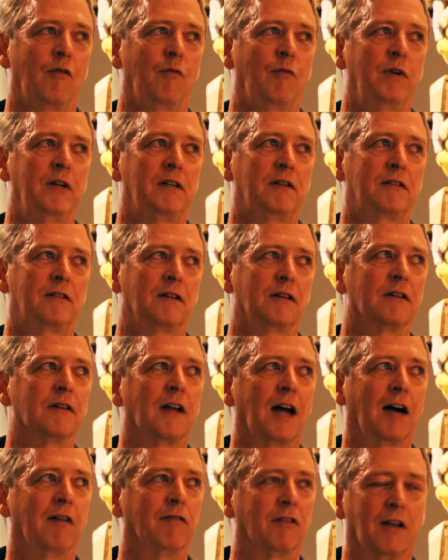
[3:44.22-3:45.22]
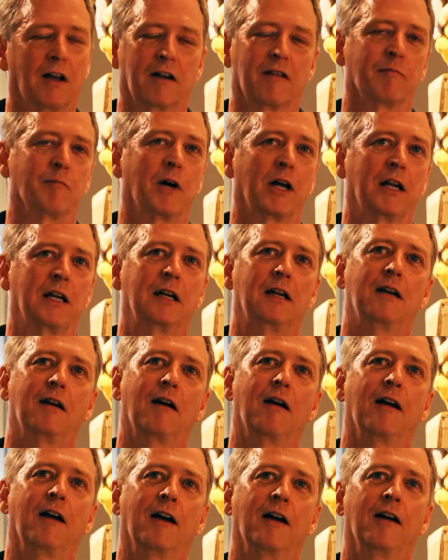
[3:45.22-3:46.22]
we didn't have a lot of money,
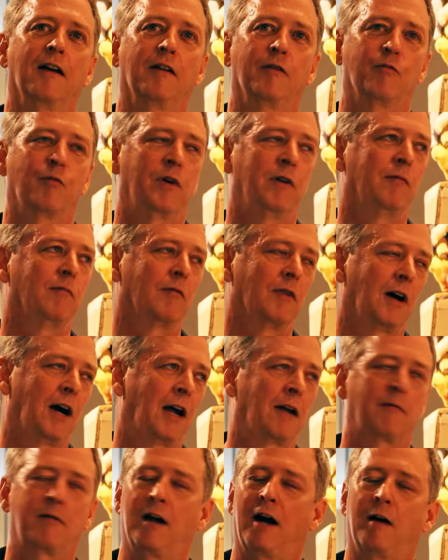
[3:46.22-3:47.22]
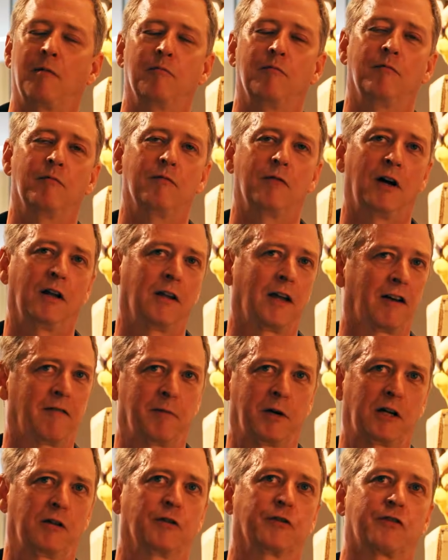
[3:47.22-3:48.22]
and I got a lot of
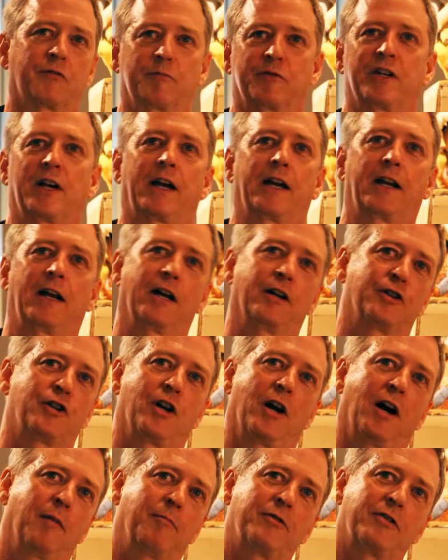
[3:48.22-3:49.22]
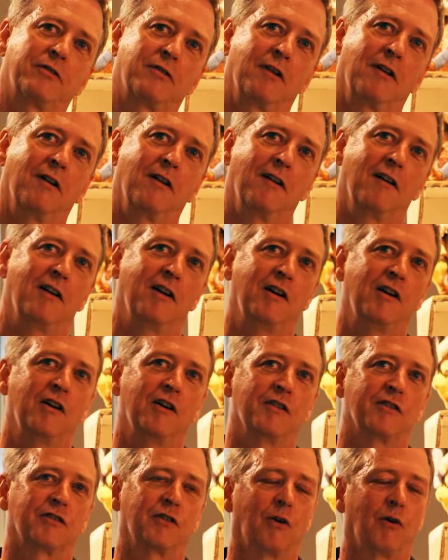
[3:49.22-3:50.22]
my clothes from secondhand shops.
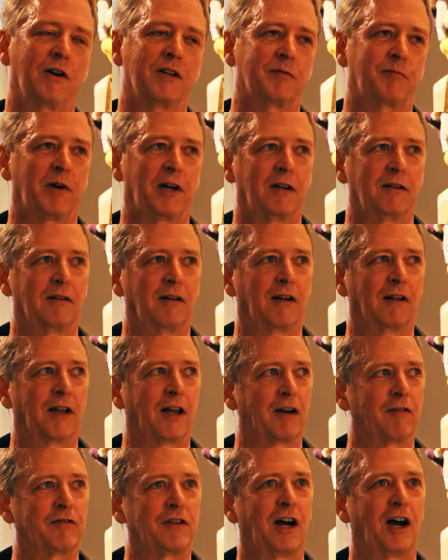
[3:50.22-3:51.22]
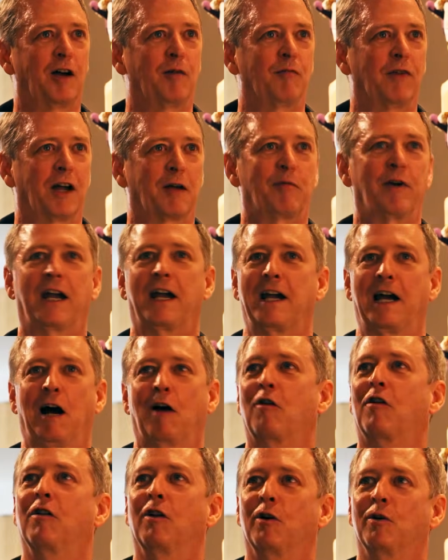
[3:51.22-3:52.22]
So I spent a lot of time like picking out
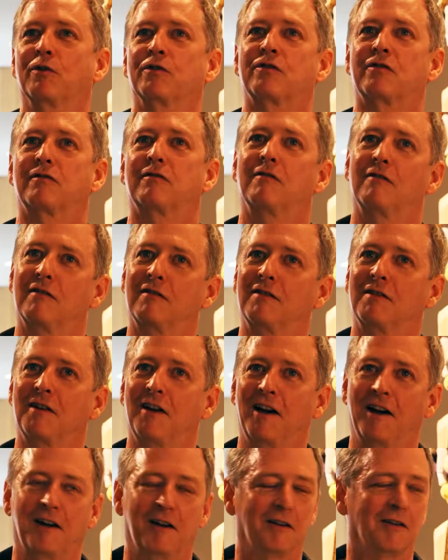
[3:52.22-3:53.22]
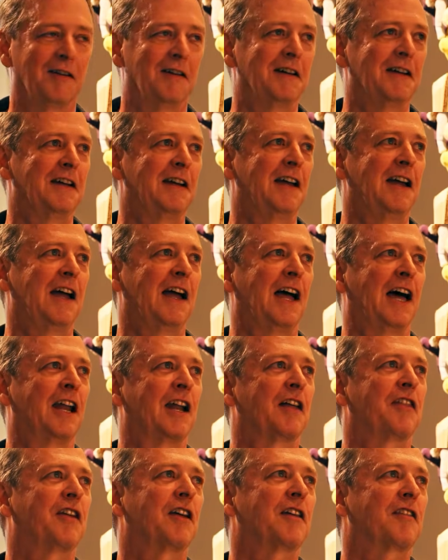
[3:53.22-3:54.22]
clothes, and
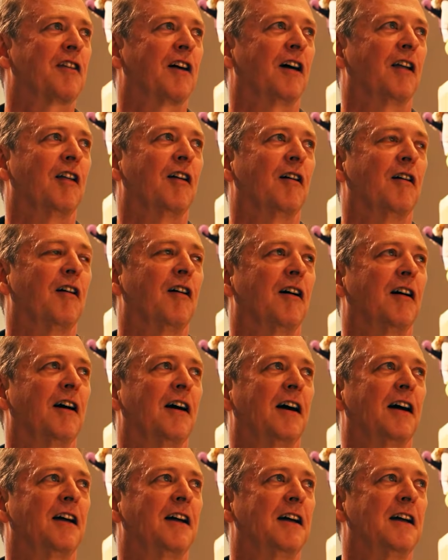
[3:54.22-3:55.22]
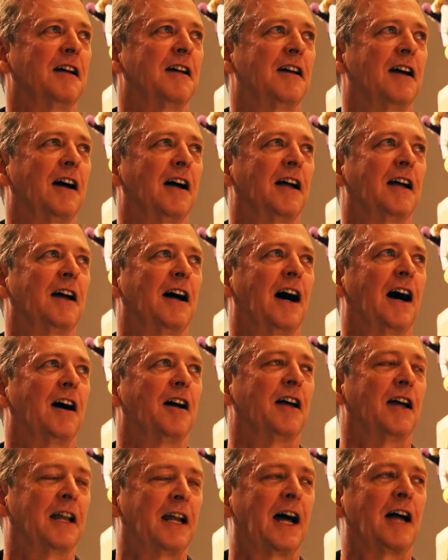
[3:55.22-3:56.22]
I think that,
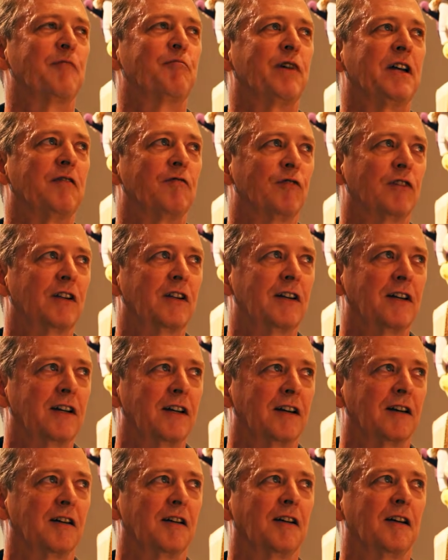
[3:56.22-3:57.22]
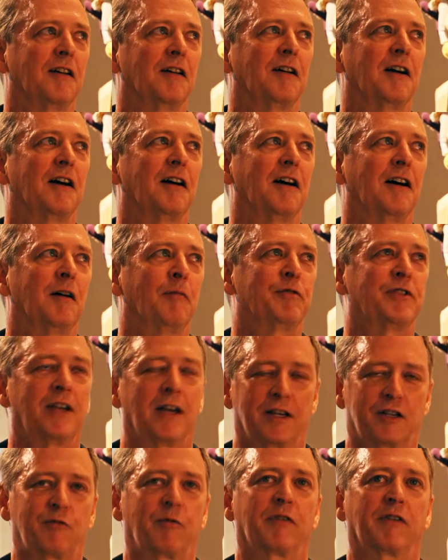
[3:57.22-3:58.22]
and I had been really
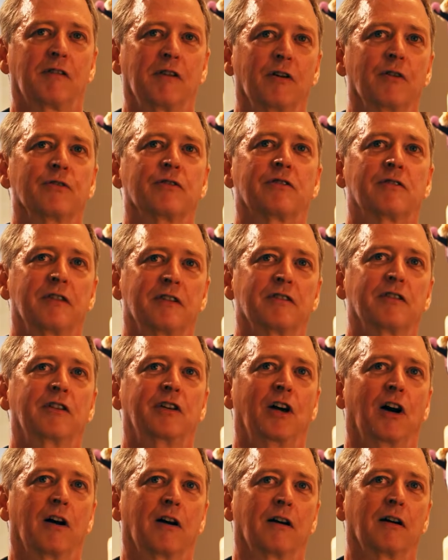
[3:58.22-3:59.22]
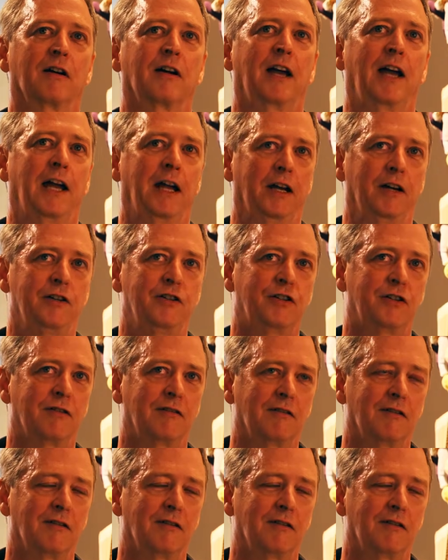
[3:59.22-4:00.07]
obsessed with clothes since a young age.